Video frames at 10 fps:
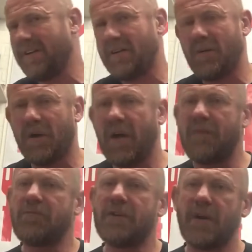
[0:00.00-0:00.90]
oh,
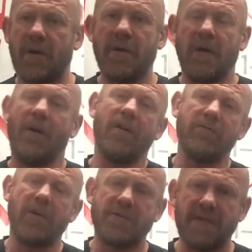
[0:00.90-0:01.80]
I'm, you know, oh, I
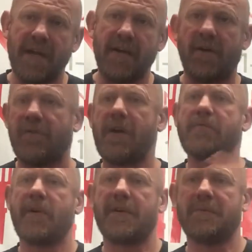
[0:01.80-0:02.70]
wrote today off, I
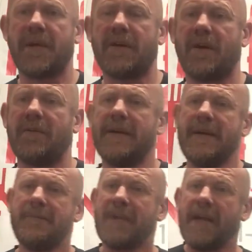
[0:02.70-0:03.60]
wrote the week off.
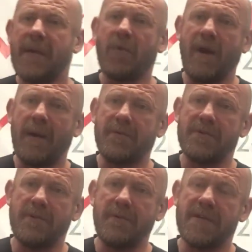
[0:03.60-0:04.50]
And then what
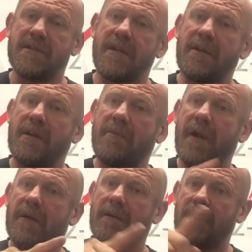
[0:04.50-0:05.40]
happens? You miss, then you go
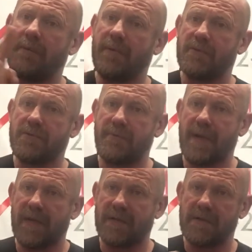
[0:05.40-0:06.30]
back, and it builds
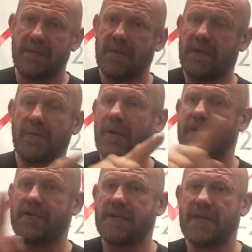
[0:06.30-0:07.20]
repeat custom. I'm not
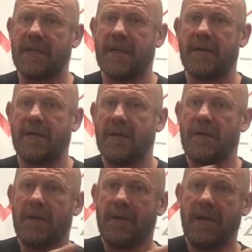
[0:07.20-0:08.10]
interested in that.
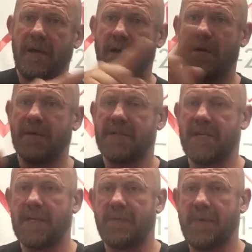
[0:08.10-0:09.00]
Yeah, I want to
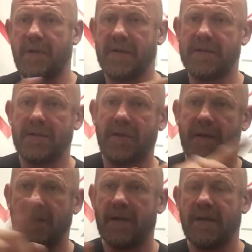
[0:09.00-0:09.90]
teach people how to do it.
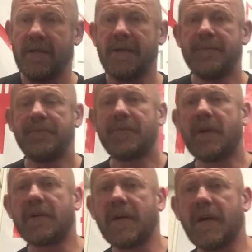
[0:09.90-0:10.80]

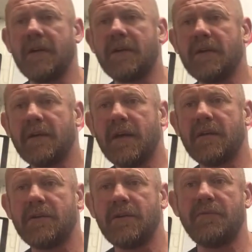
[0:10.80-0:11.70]
Okay, yeah.
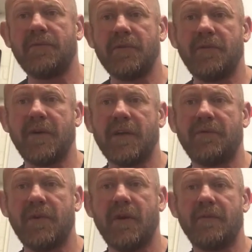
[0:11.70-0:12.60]
You you think if
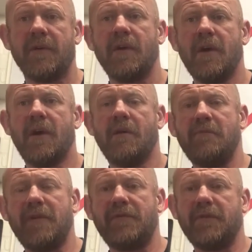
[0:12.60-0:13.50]
you have a, a
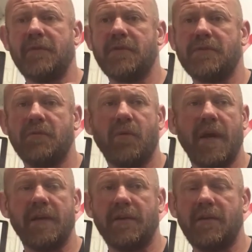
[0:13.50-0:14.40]
method of losing
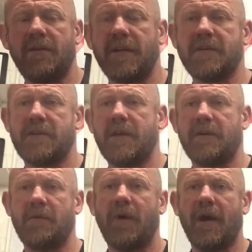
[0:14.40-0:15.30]
weight that you think's the
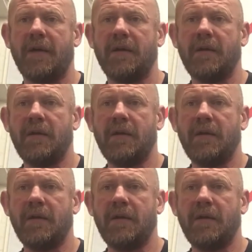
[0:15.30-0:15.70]
only way,